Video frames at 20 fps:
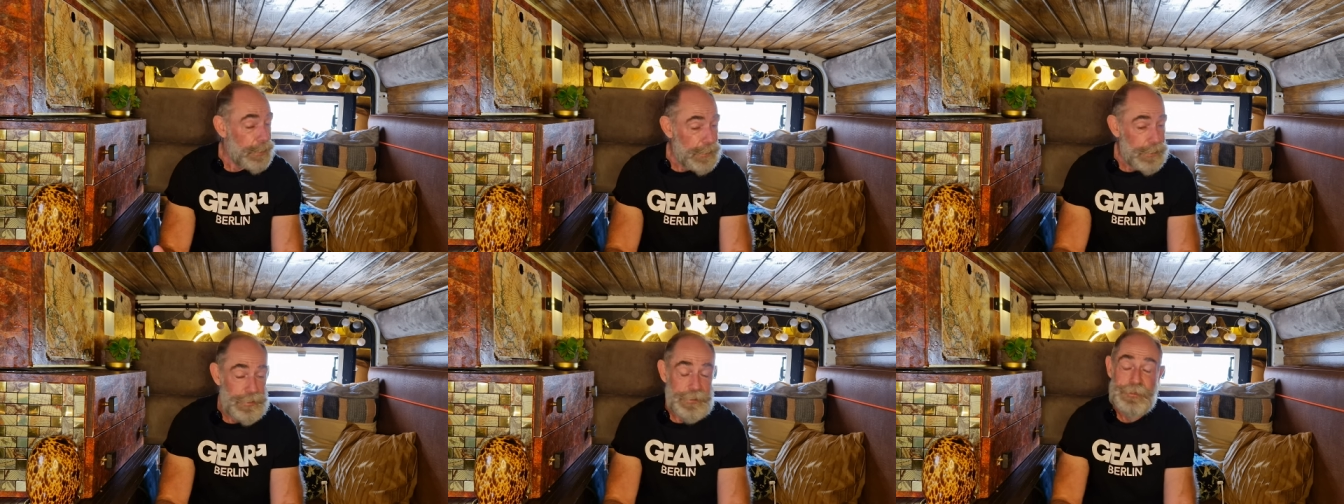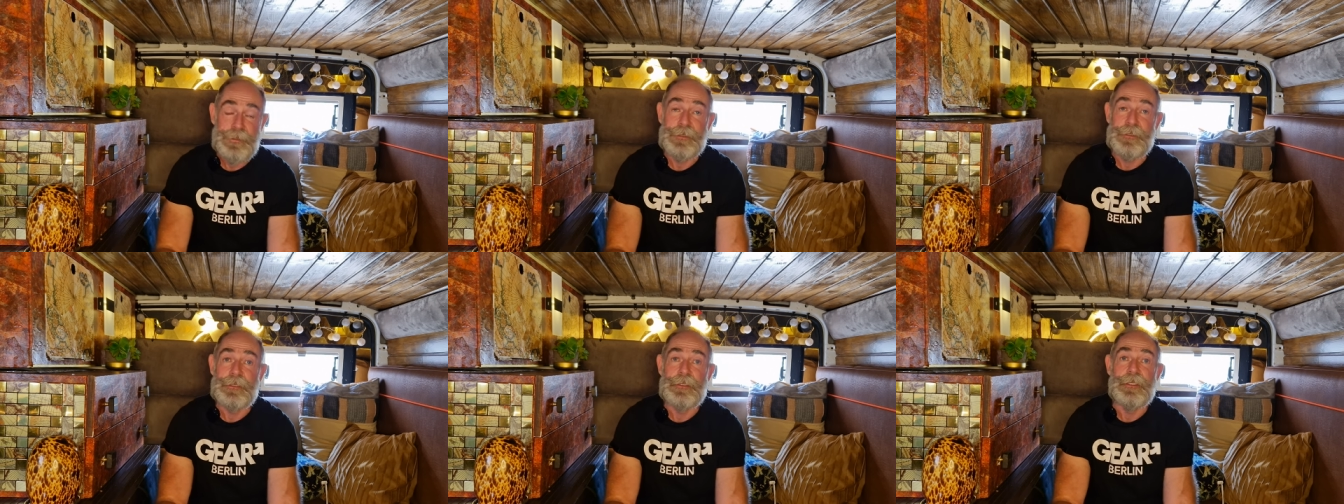
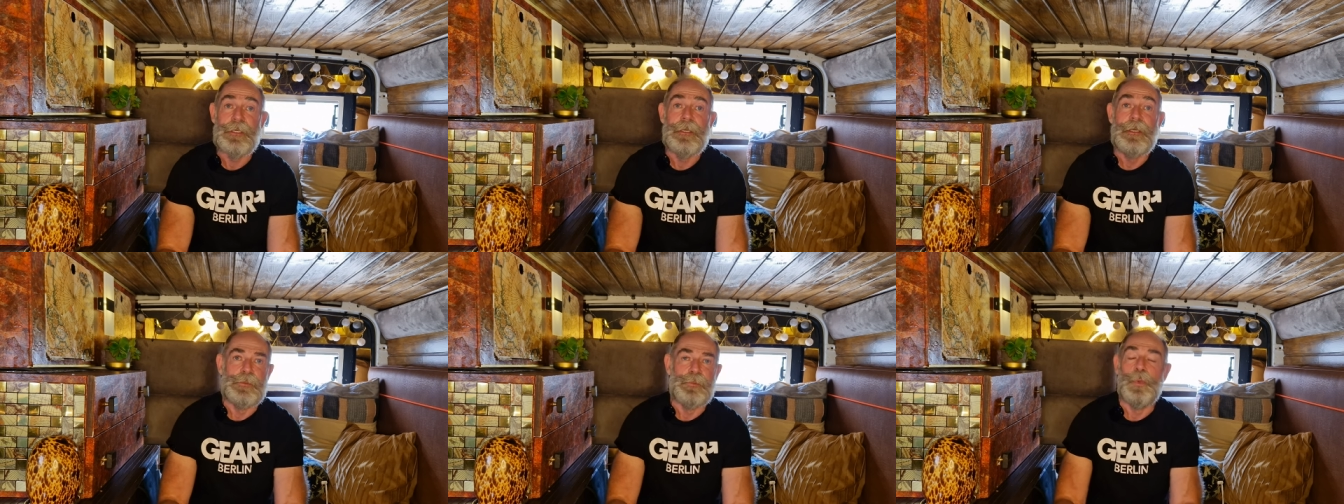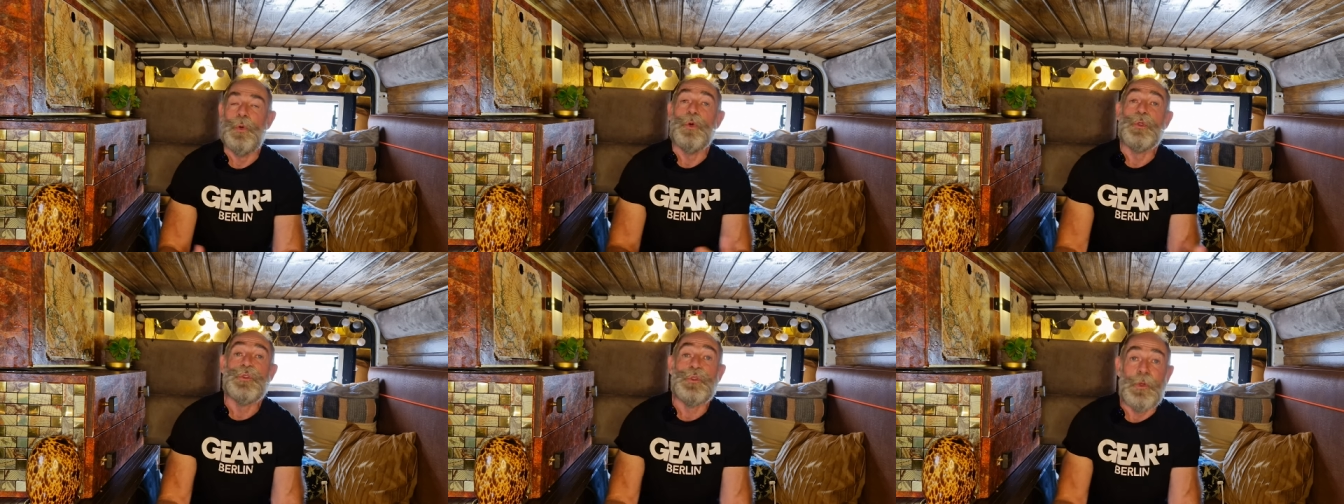is
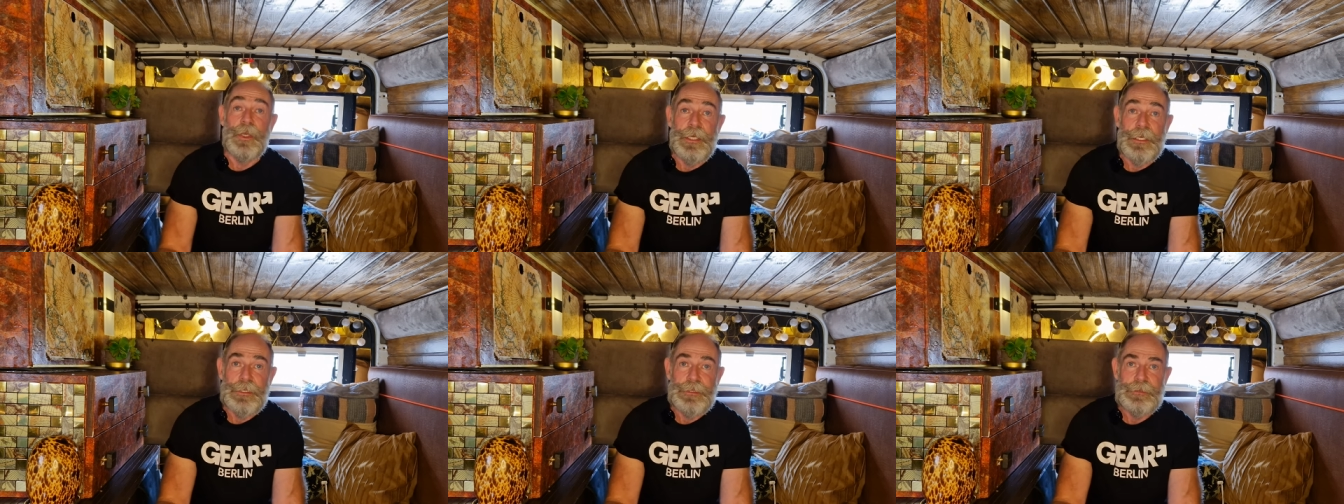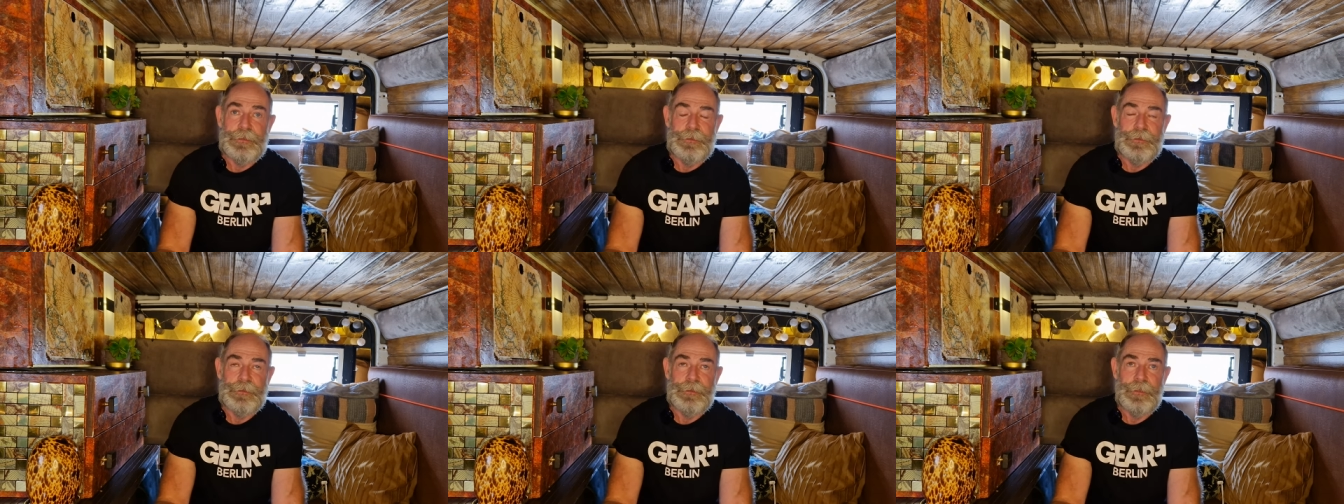
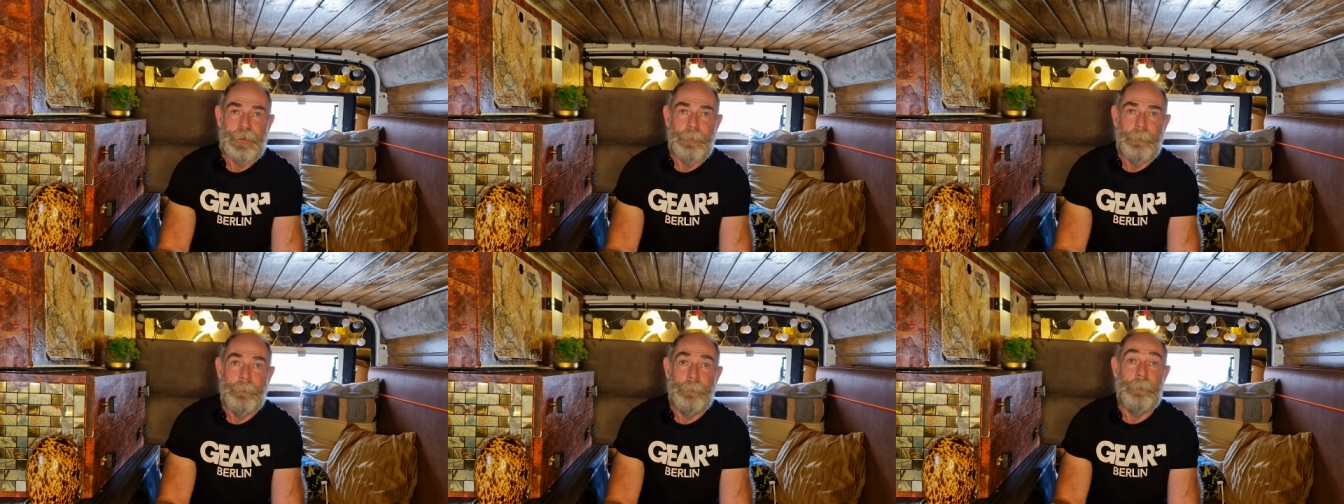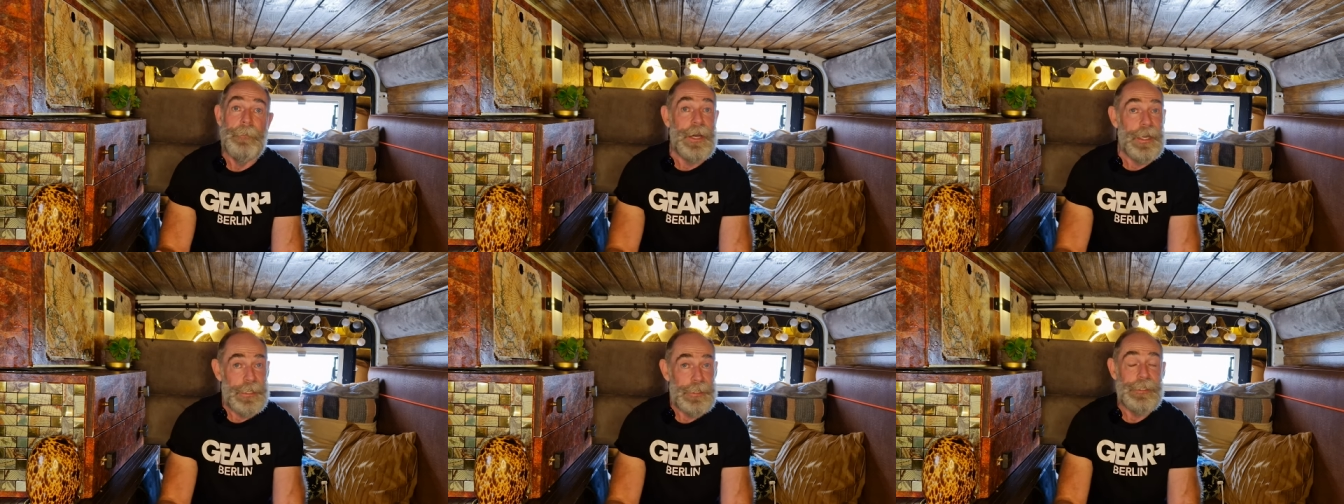portrayed
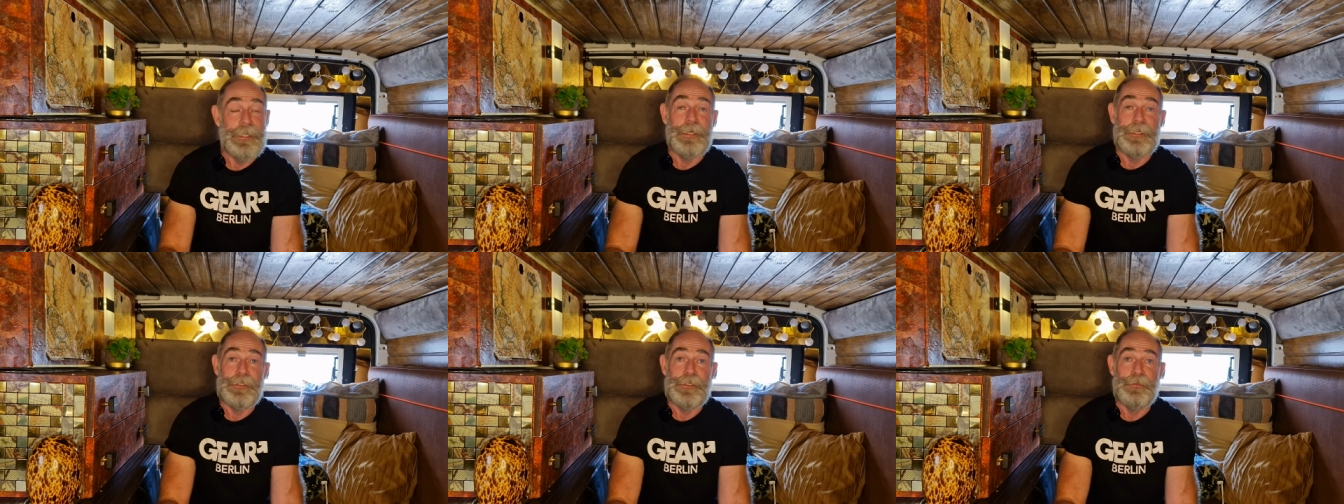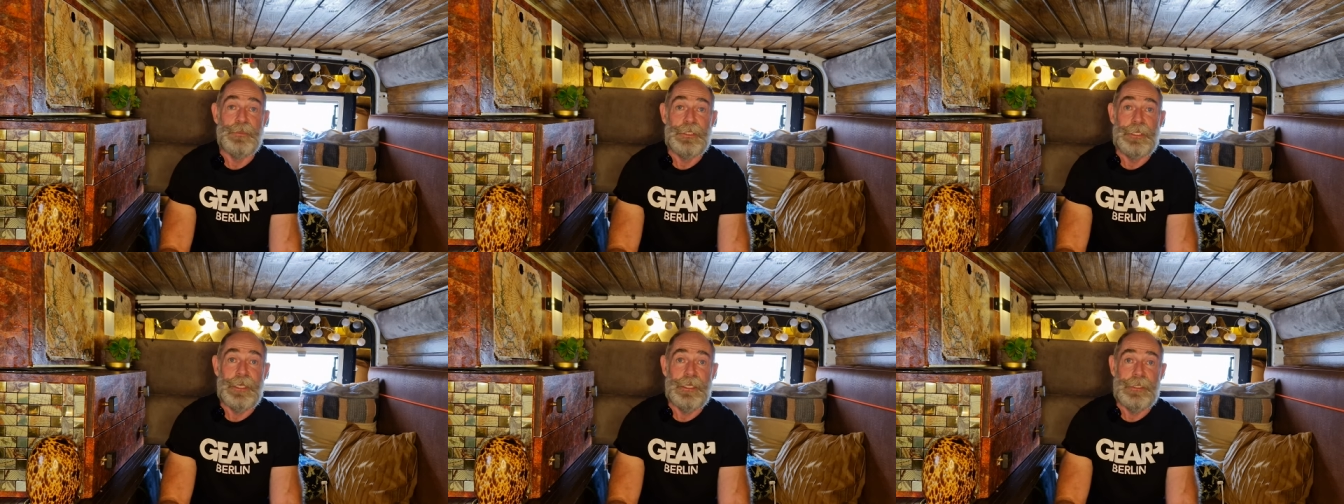by Liza
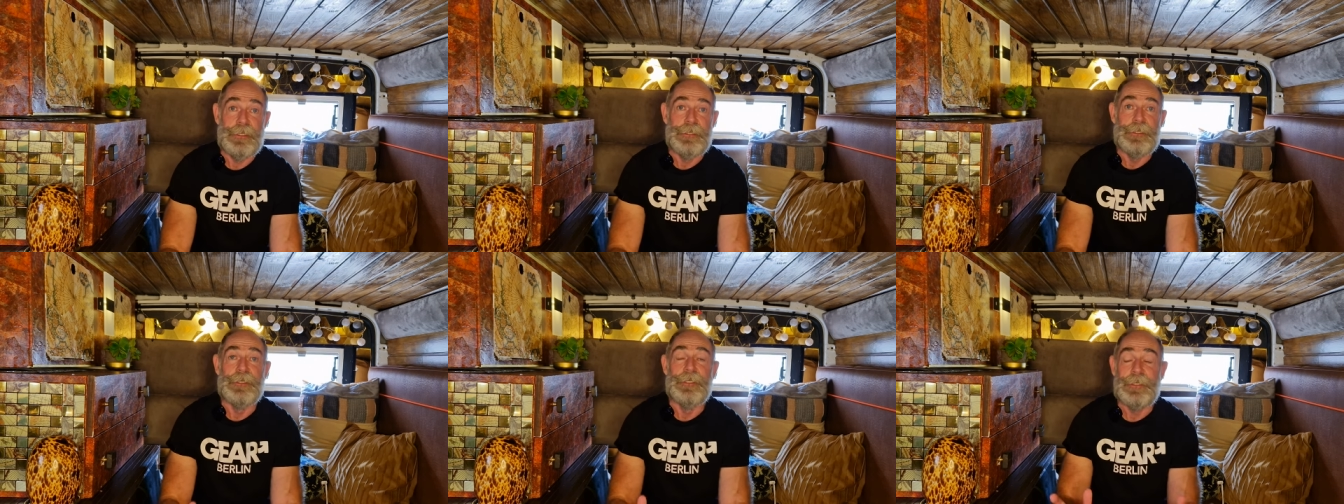Minnelli